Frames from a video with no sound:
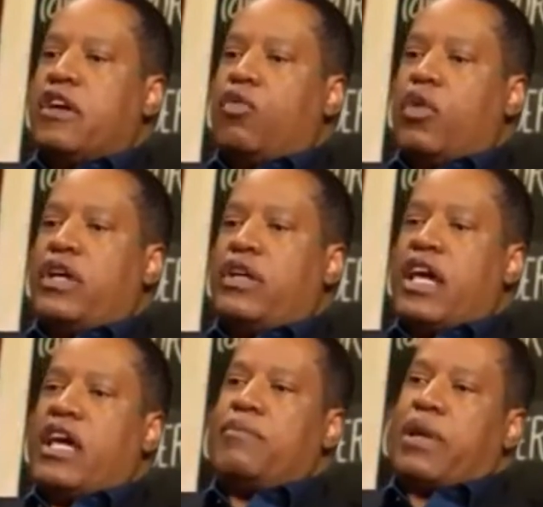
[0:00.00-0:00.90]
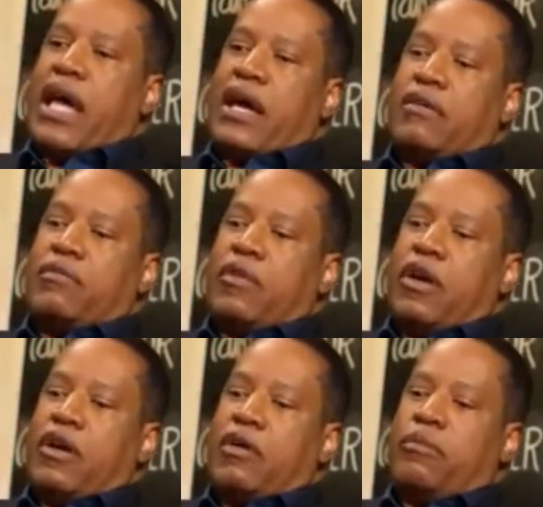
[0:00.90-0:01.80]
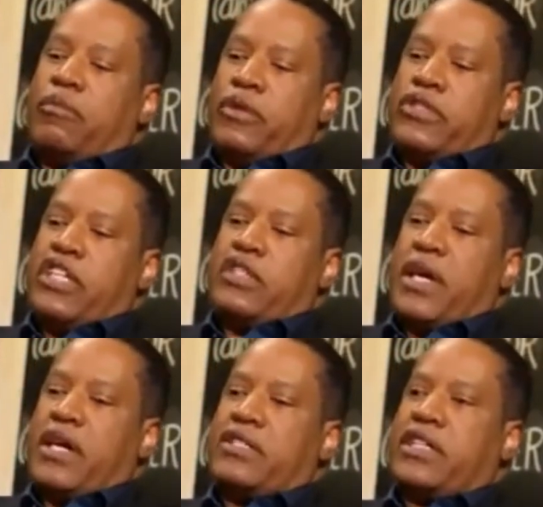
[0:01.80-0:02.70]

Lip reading: When a black suspect